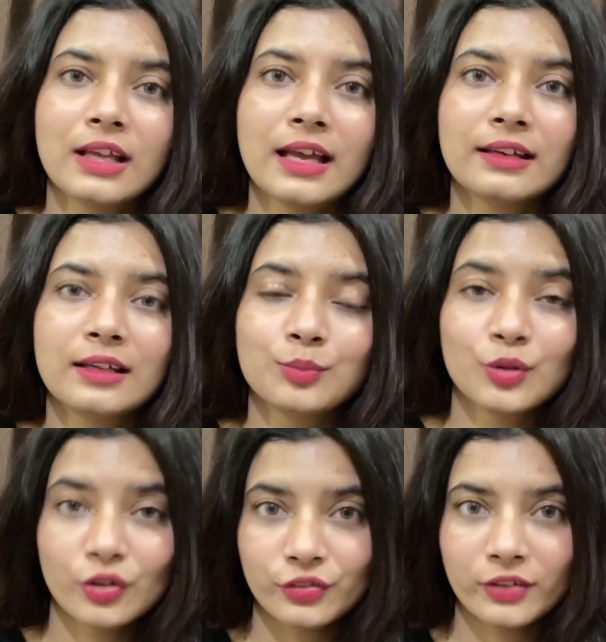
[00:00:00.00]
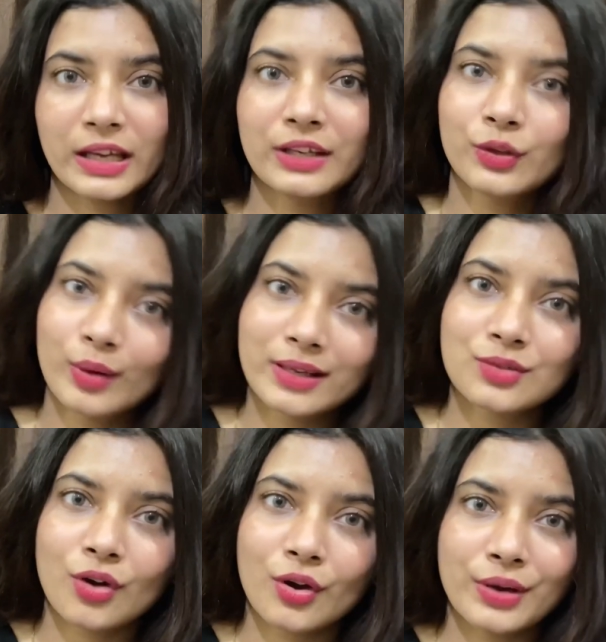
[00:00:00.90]
and let me know if you have any
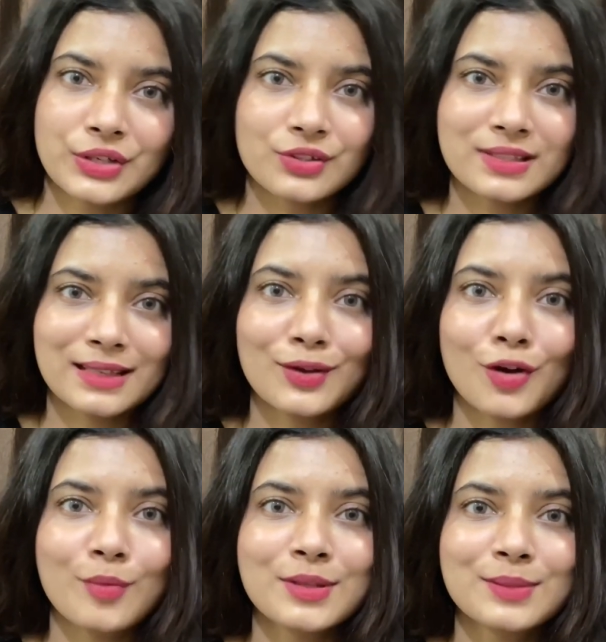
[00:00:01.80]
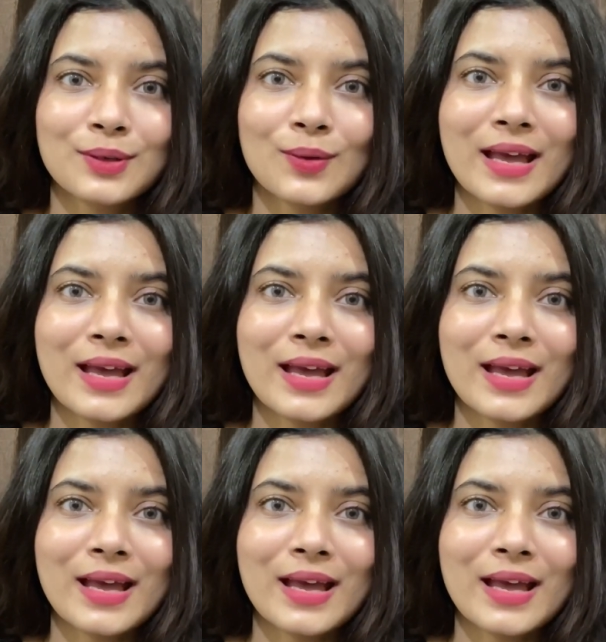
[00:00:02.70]
queries or questions in the comments below,